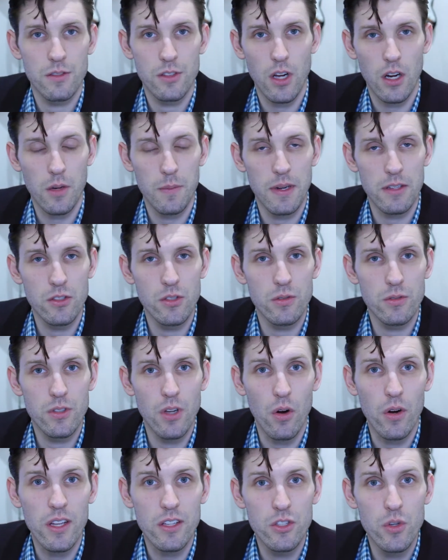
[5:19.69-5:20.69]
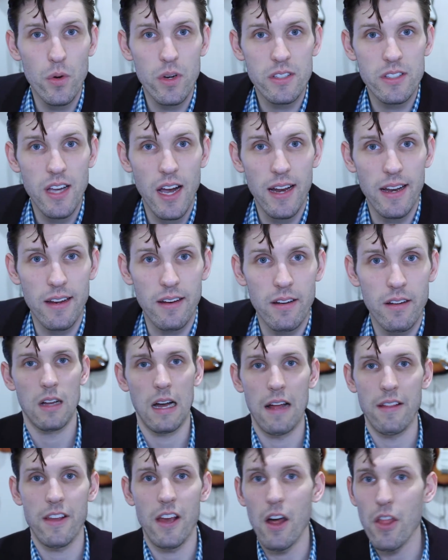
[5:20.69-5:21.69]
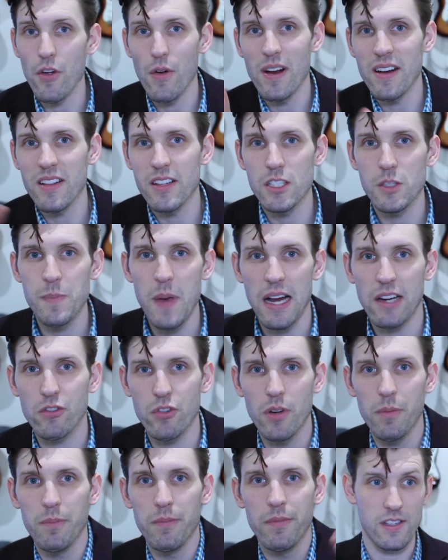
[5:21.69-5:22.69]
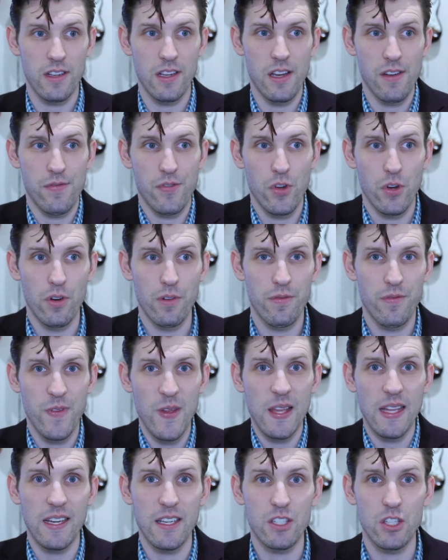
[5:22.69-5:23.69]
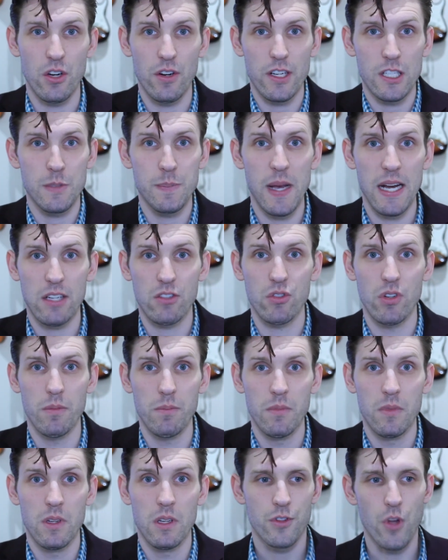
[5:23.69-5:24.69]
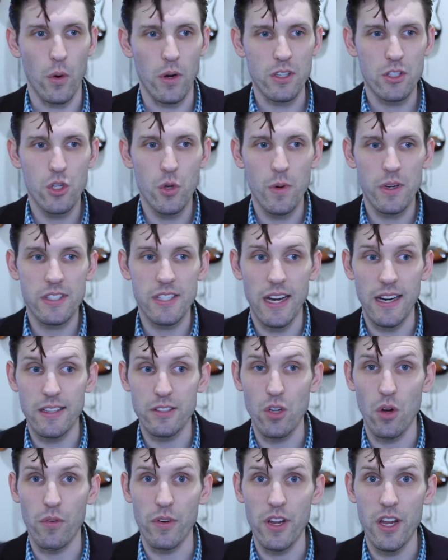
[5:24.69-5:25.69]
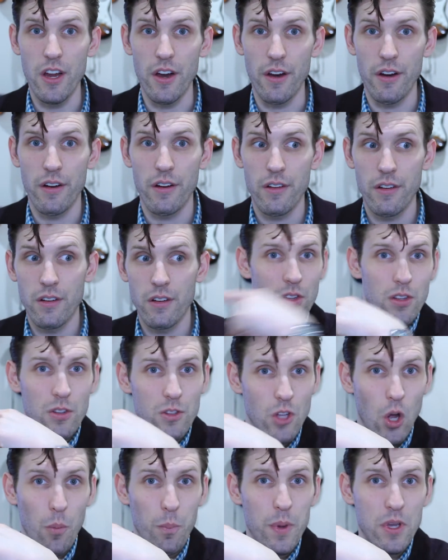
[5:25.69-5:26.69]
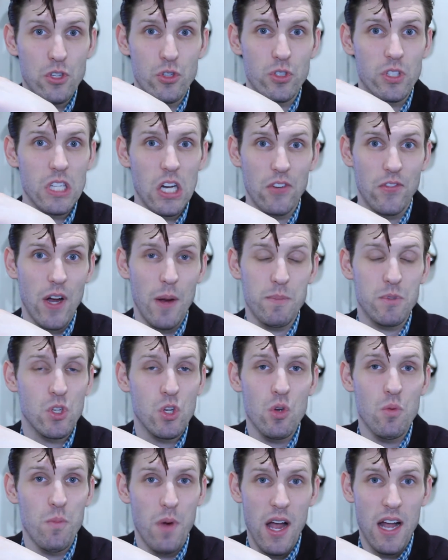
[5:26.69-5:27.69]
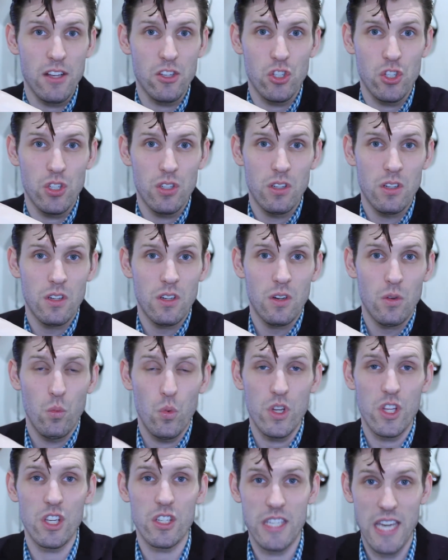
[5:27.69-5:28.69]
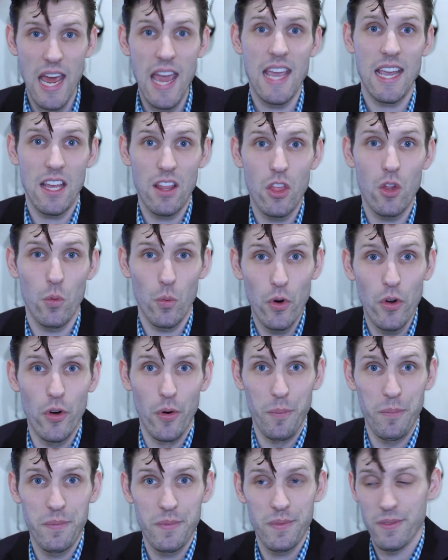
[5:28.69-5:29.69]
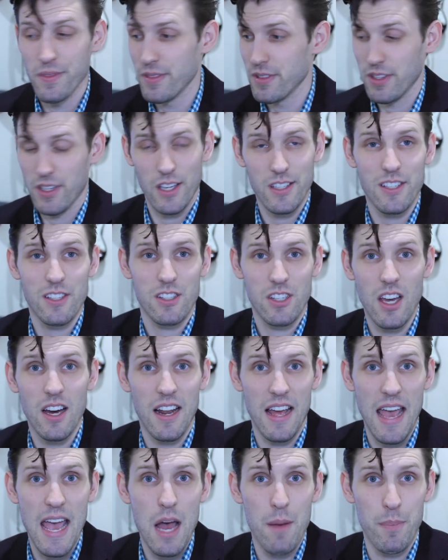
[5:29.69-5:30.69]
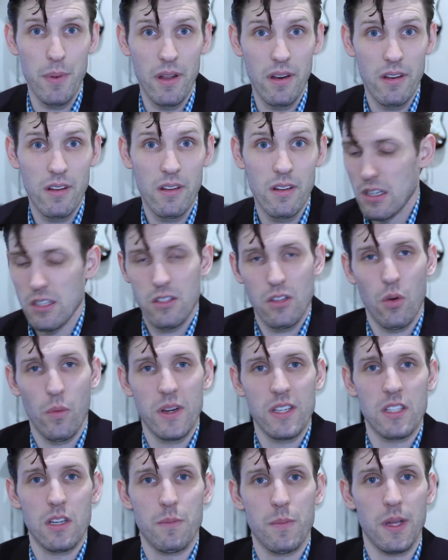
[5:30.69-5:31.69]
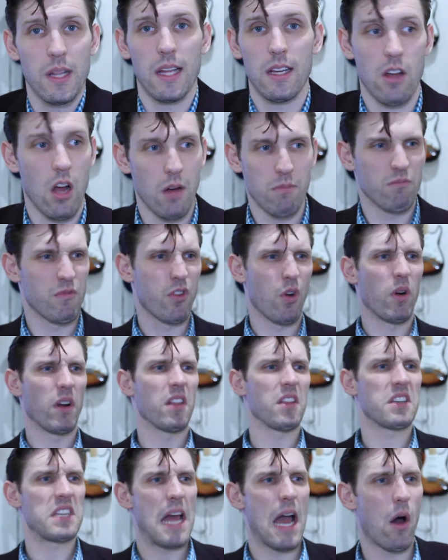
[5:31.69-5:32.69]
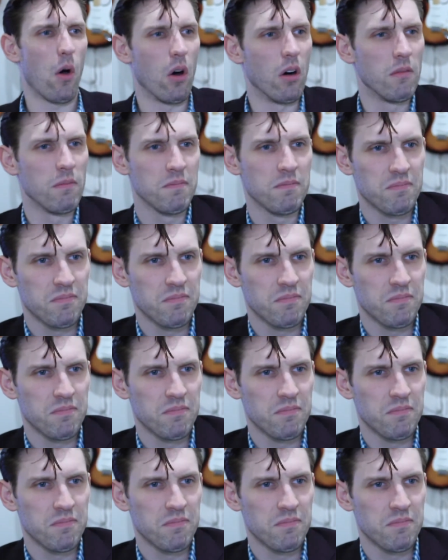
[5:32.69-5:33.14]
Talking about don't get too excited. On the other end of the spectrum, if your feelings are a spectrum, don't get too excited over here. Don't beat yourself up too much when you tank in the room, because it's gonna happen. There's no reason to be like, oh, throwing in the towel.